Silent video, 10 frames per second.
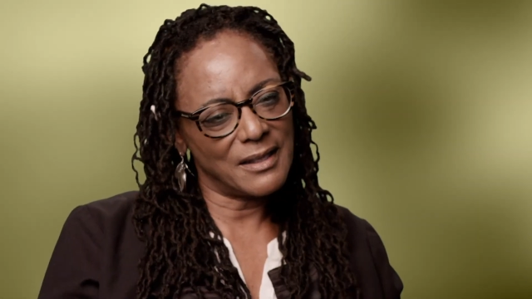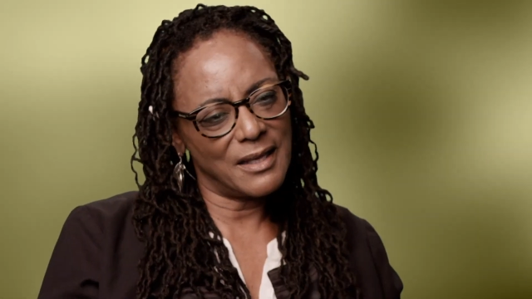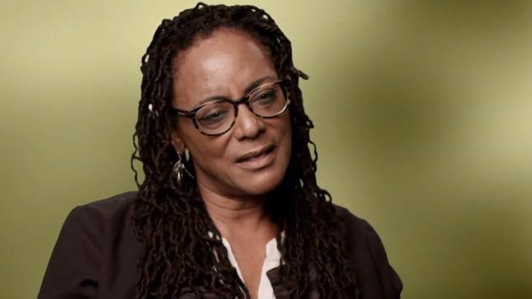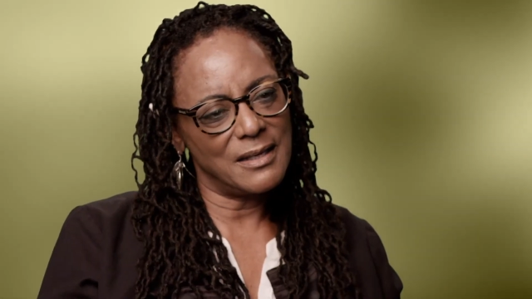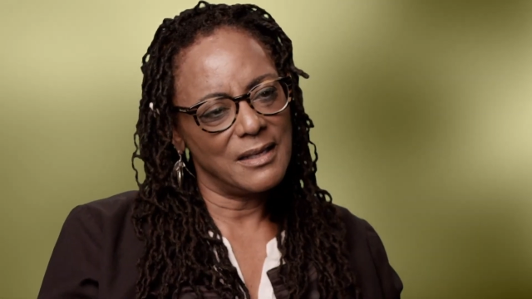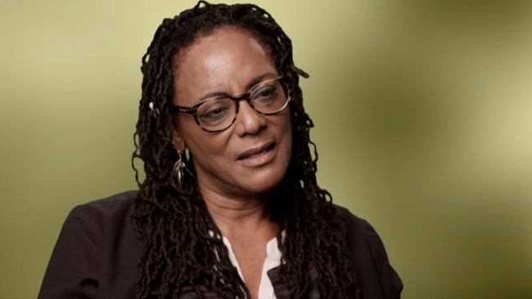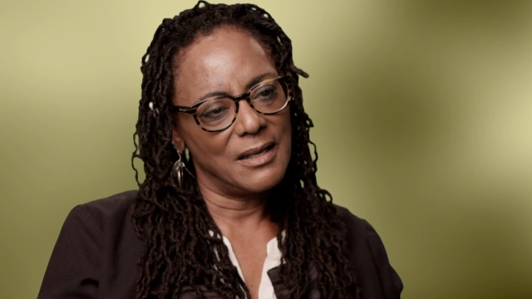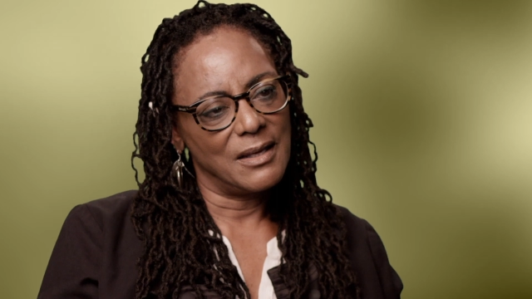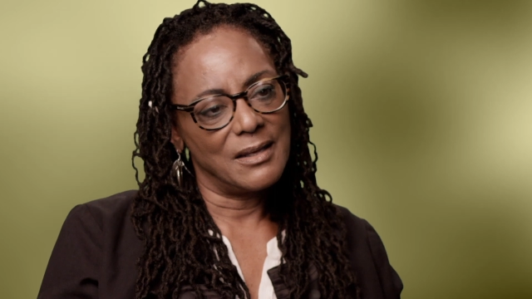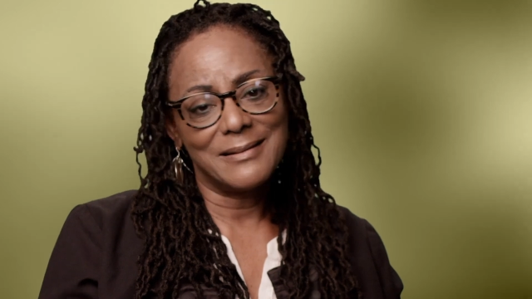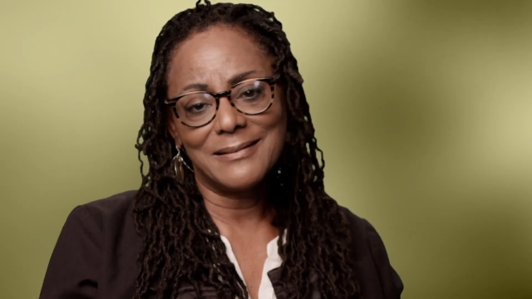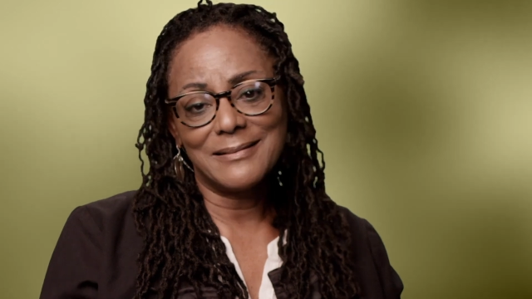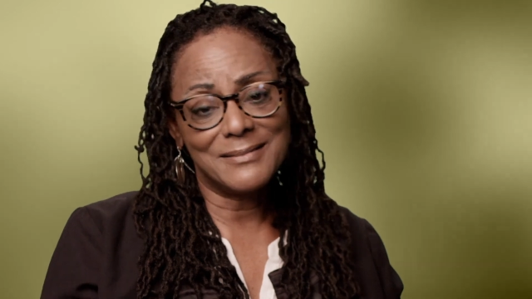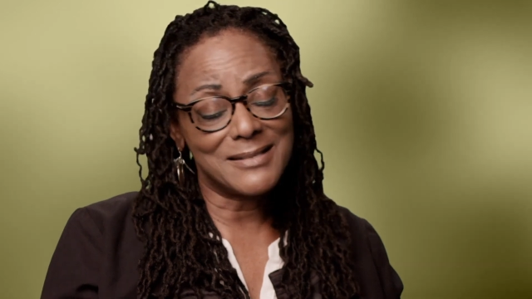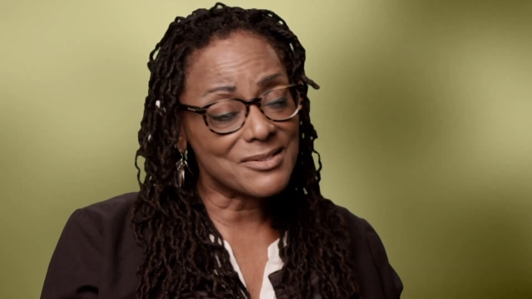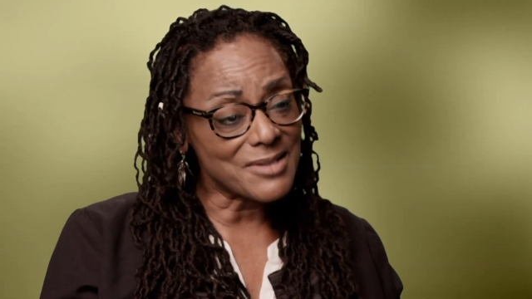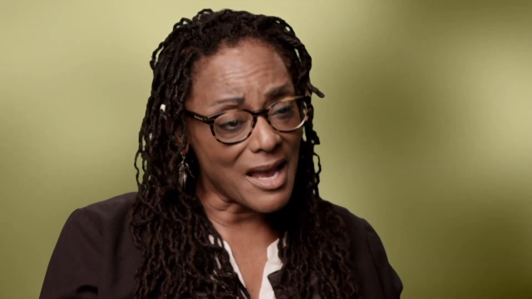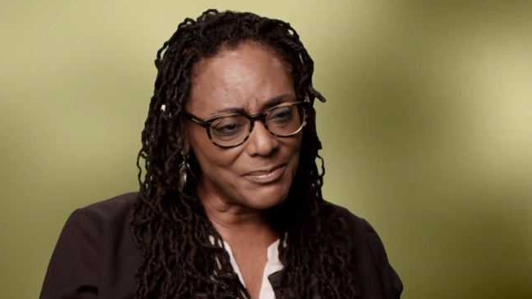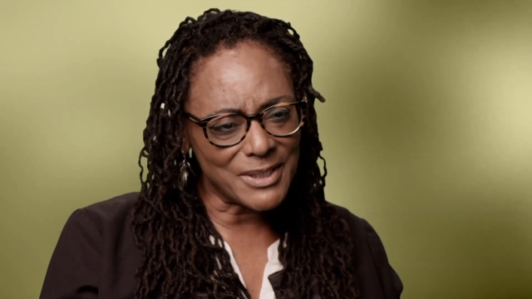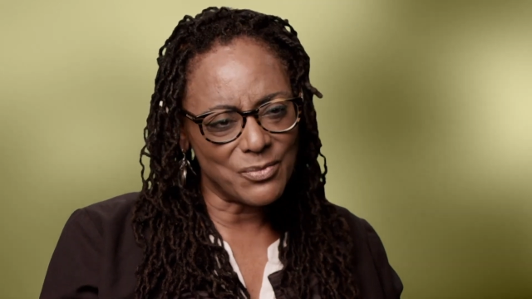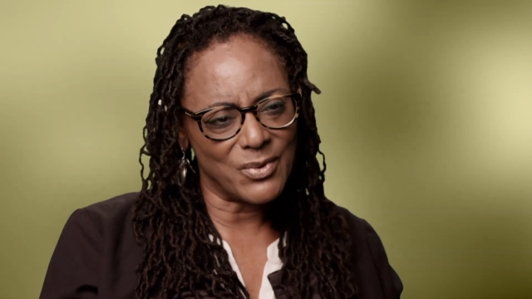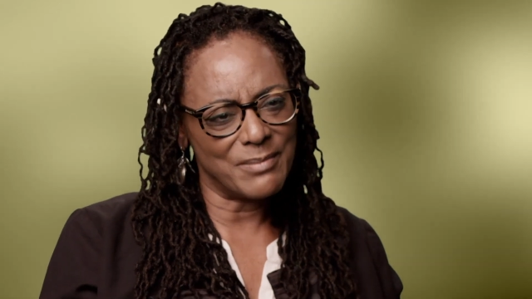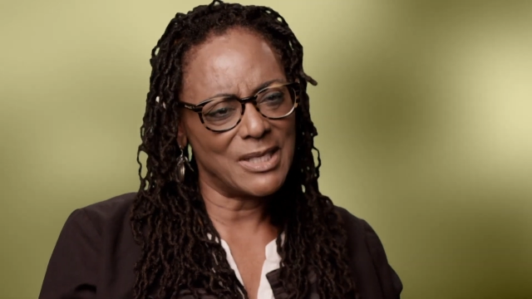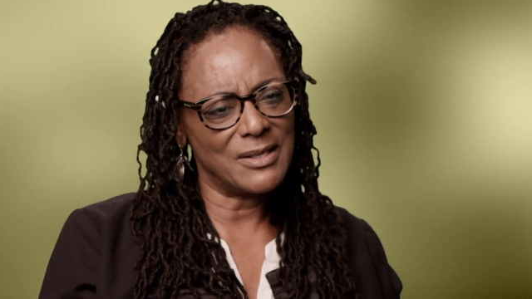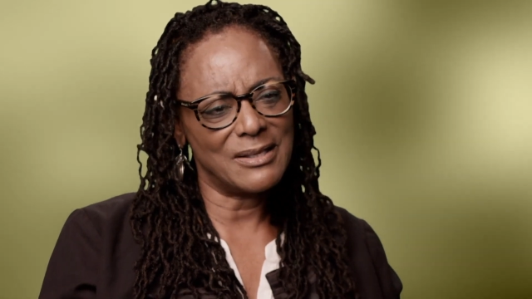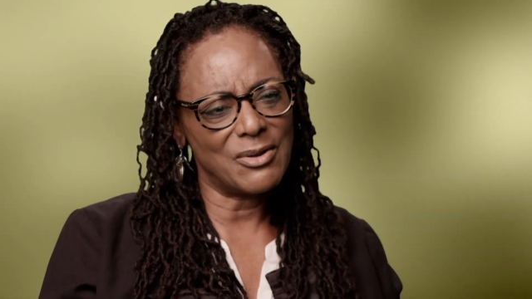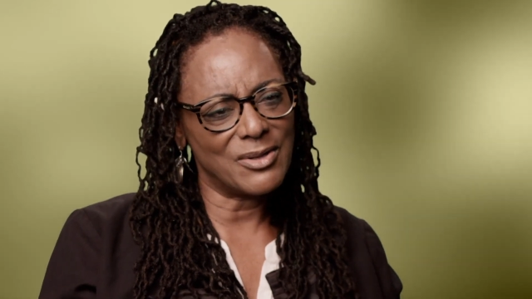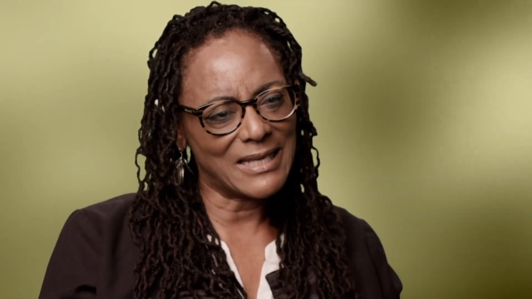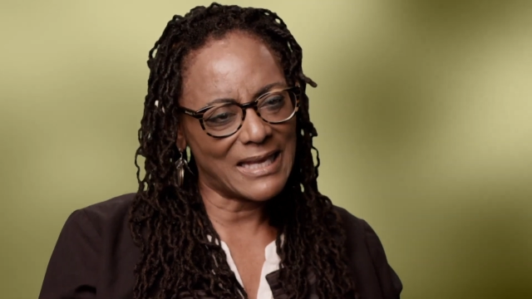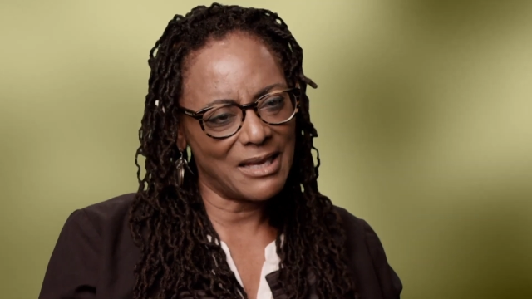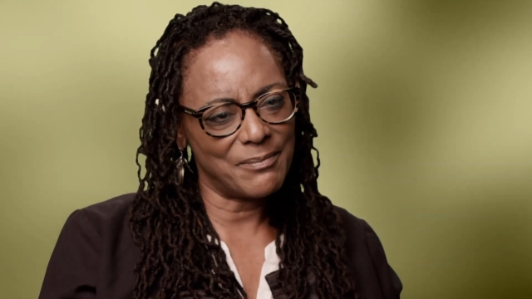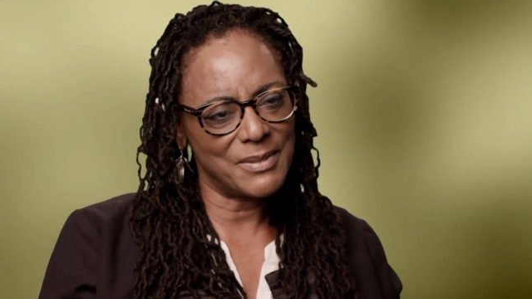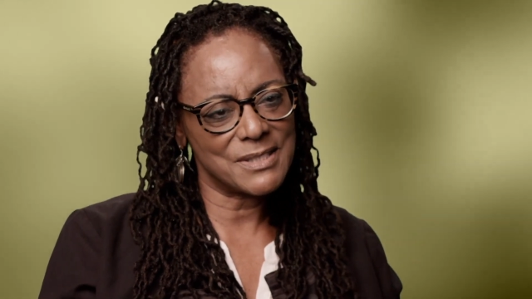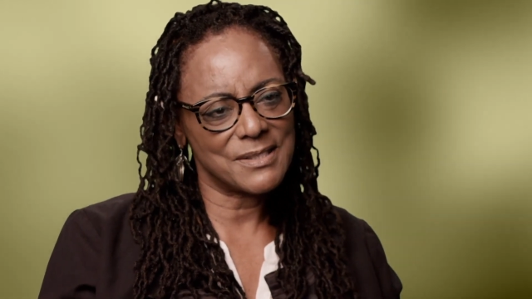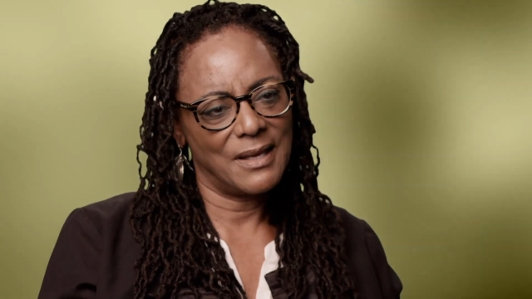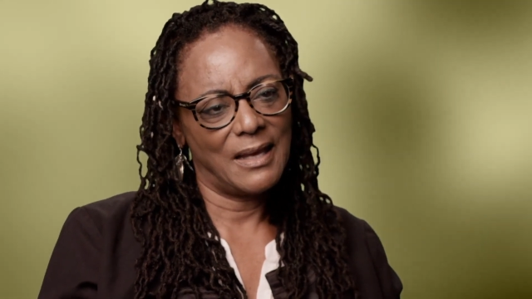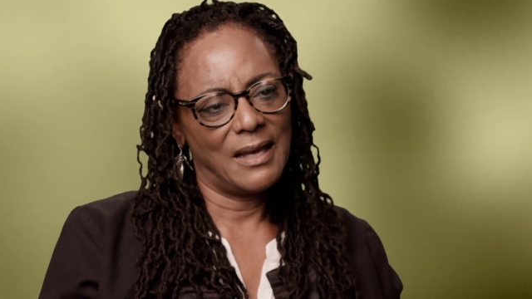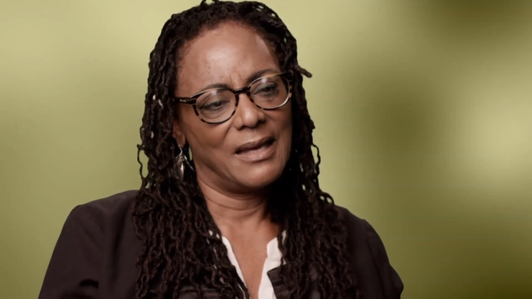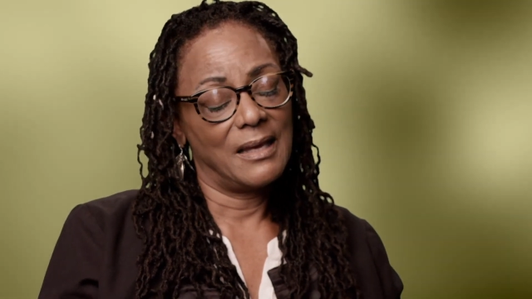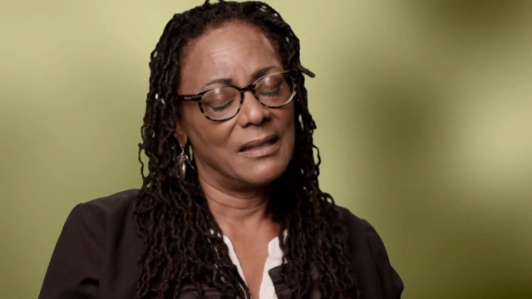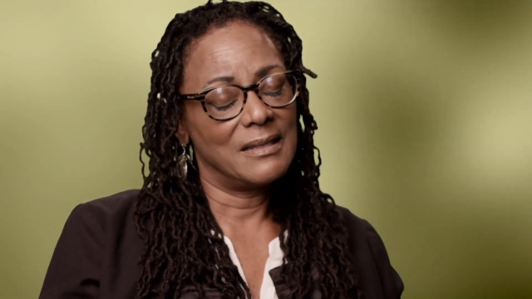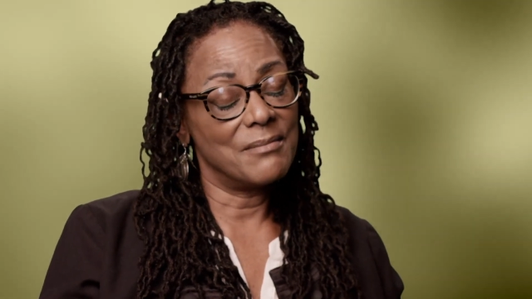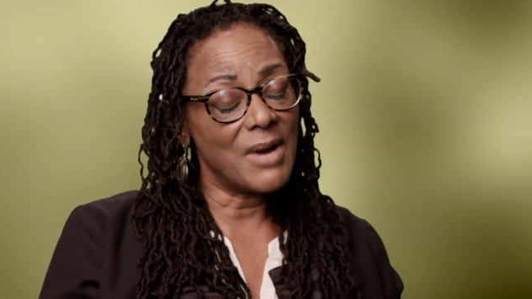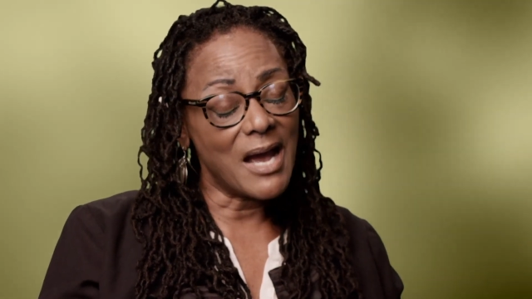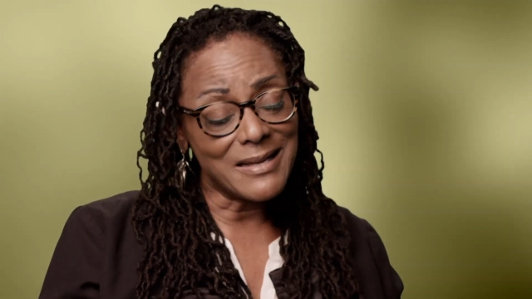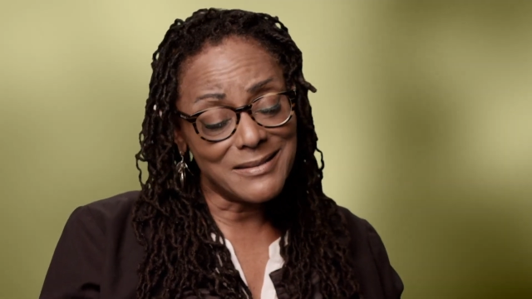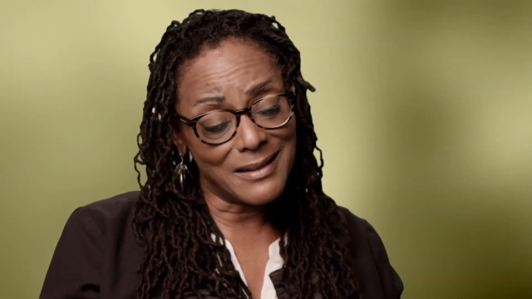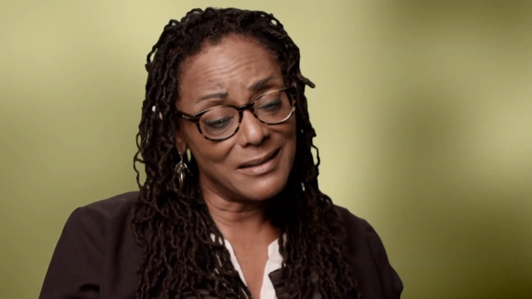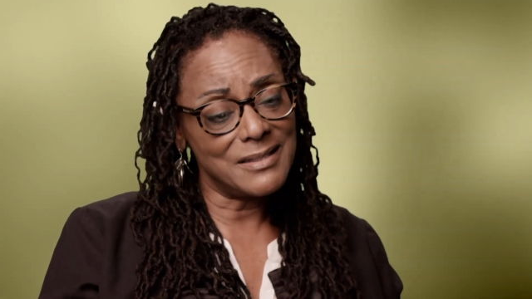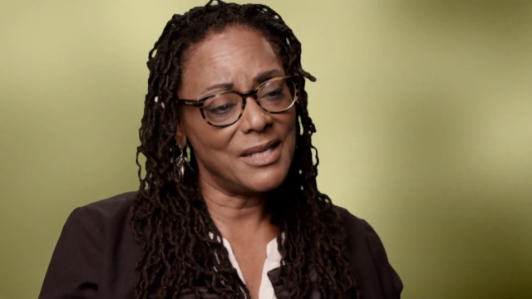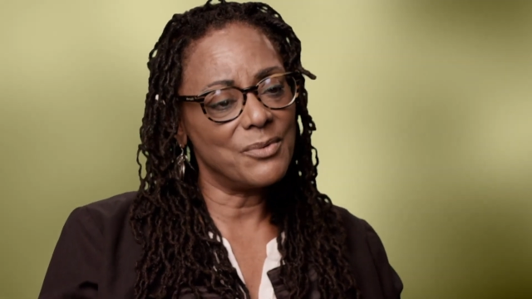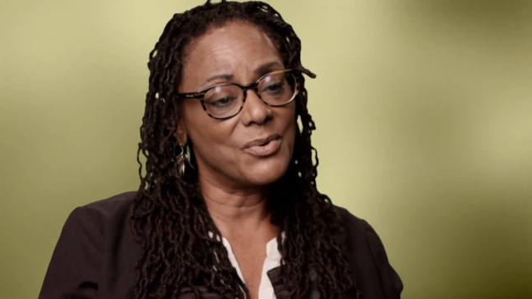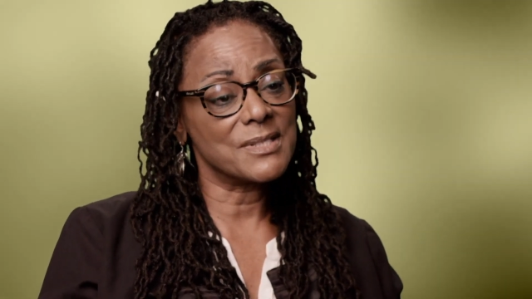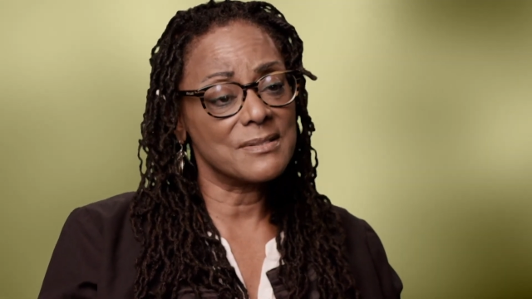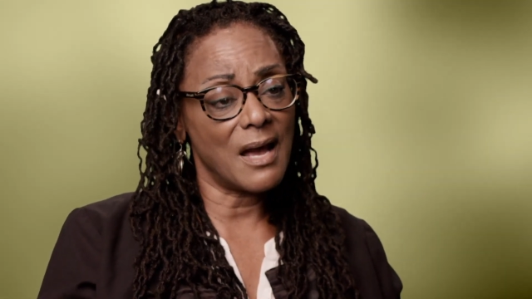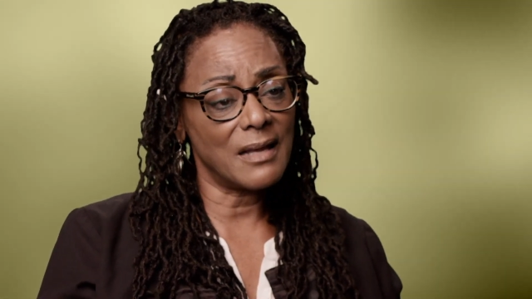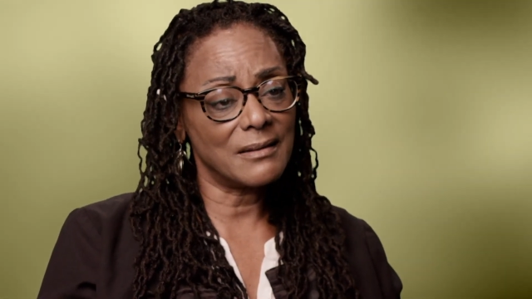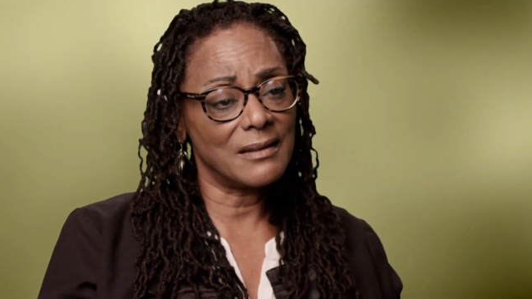in discipling women and on the campus, that my identity was not